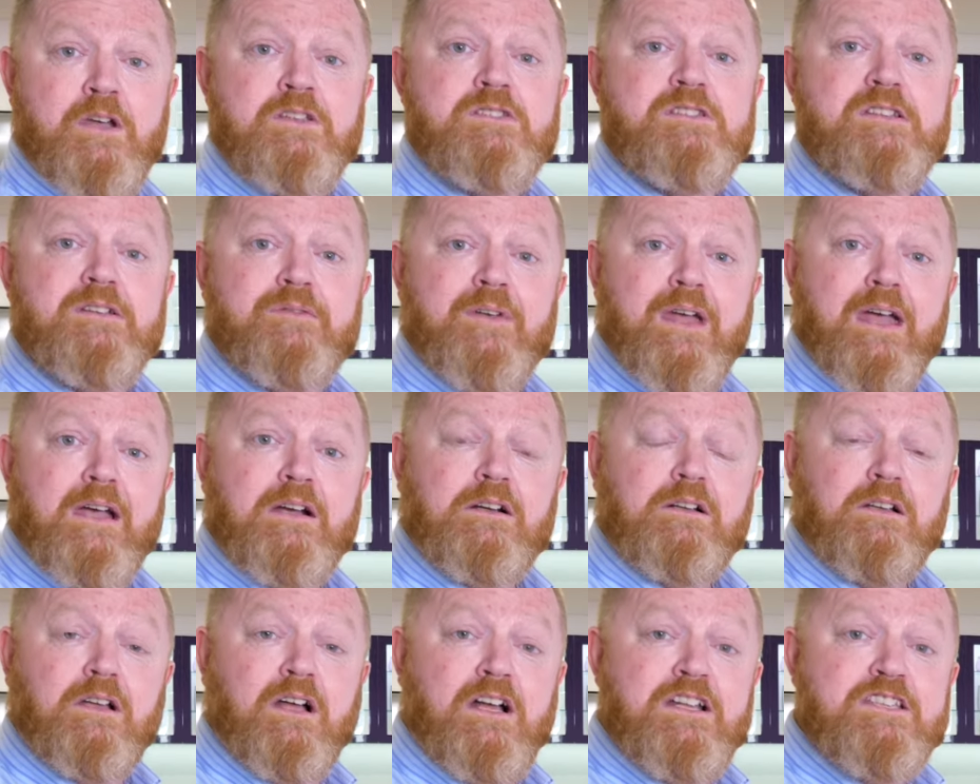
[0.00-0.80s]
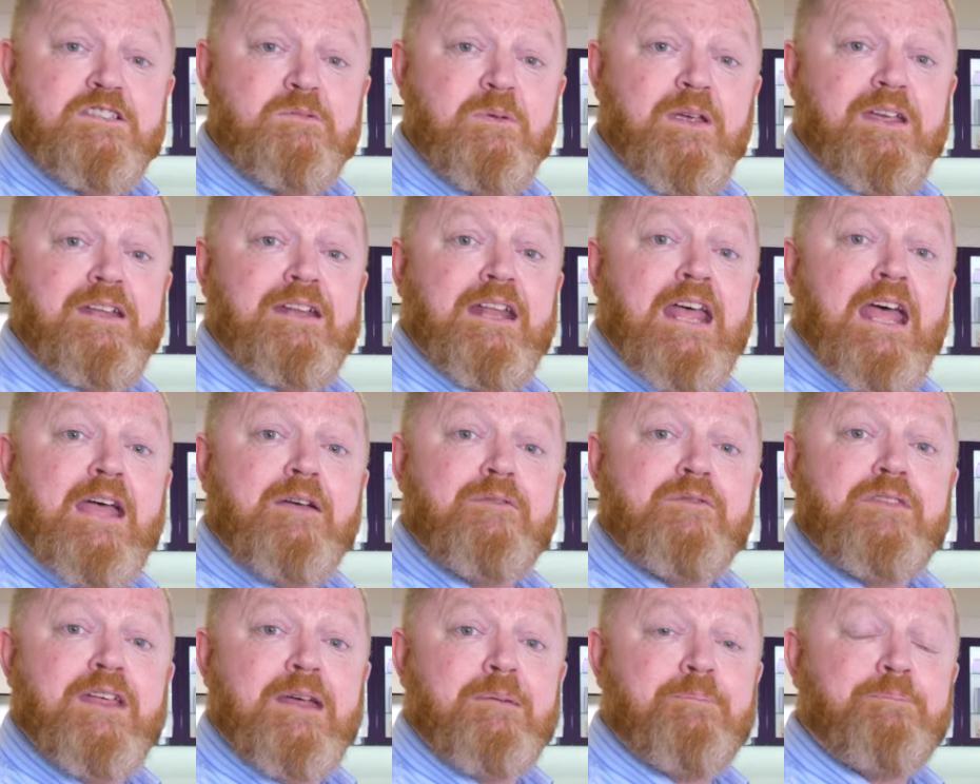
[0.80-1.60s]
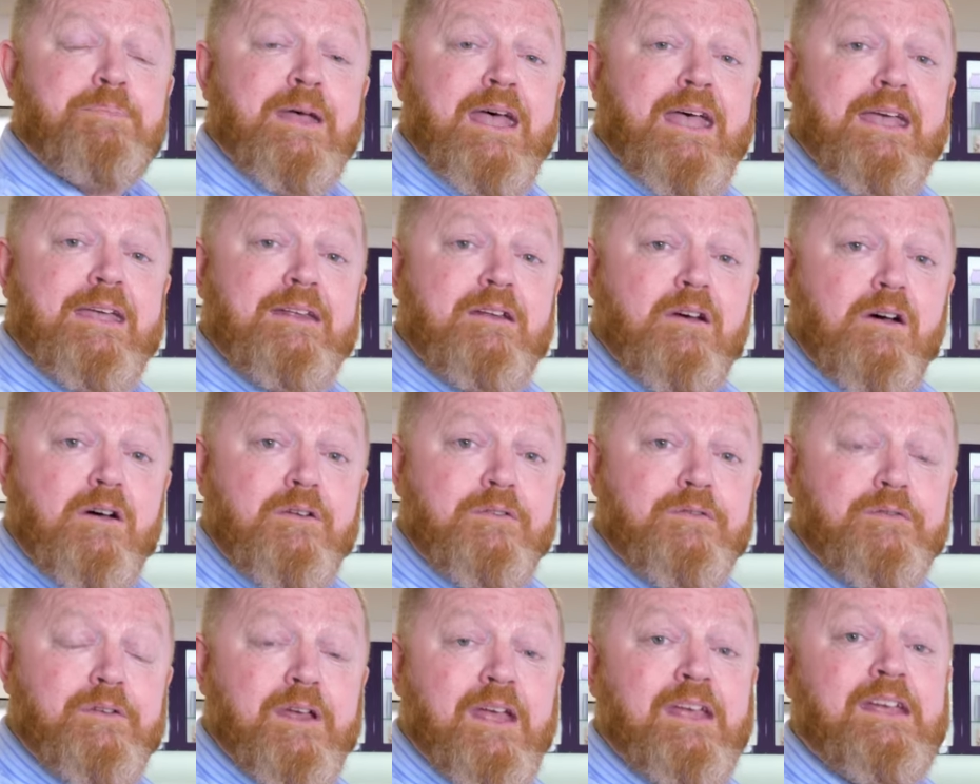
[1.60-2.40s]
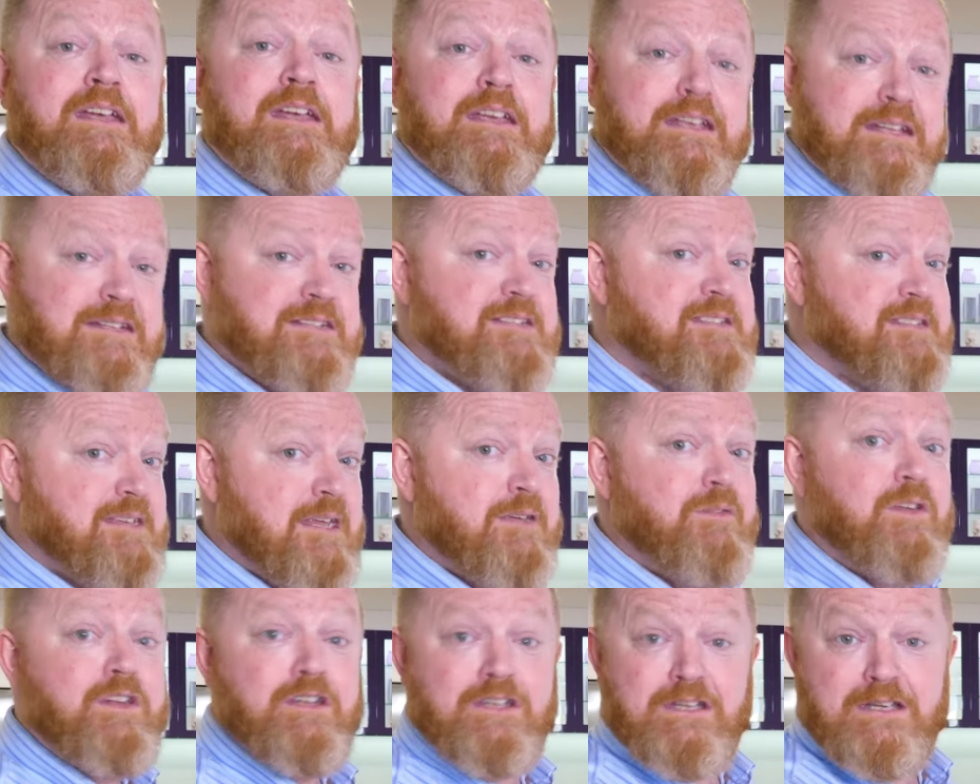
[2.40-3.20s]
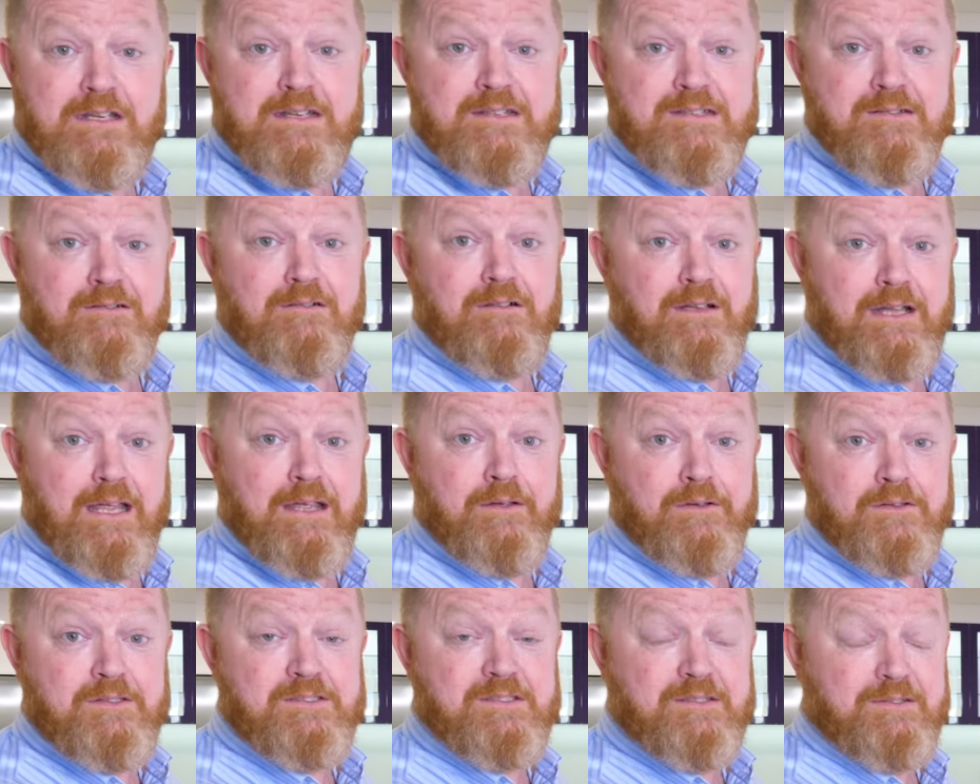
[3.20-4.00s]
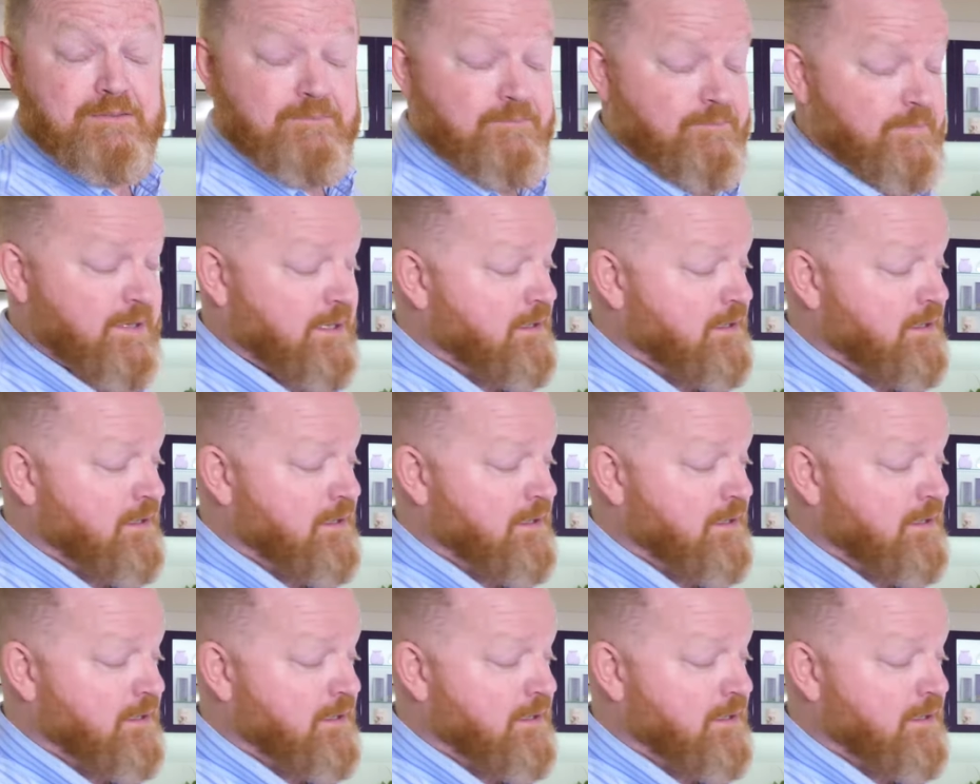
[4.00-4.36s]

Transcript: most of our clients, we can have that paid off in 7 years or less.